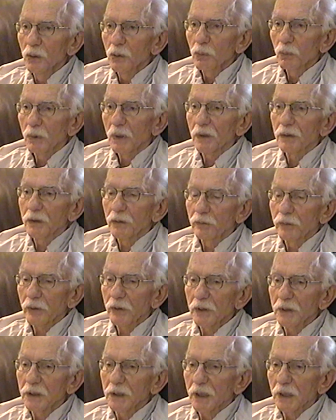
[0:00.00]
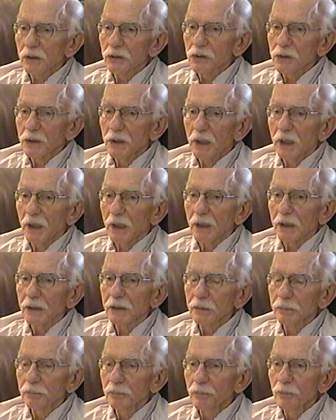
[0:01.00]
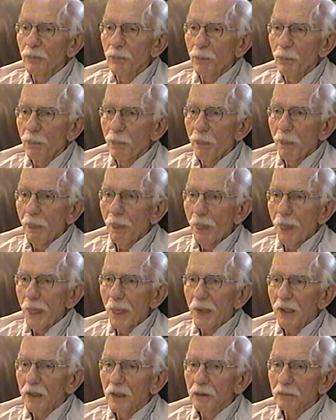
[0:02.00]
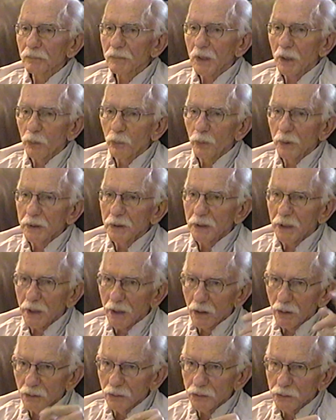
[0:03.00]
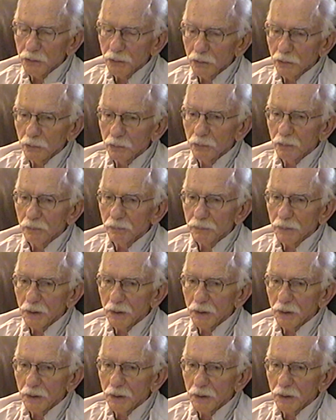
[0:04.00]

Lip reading: Well, the very next day, I went down to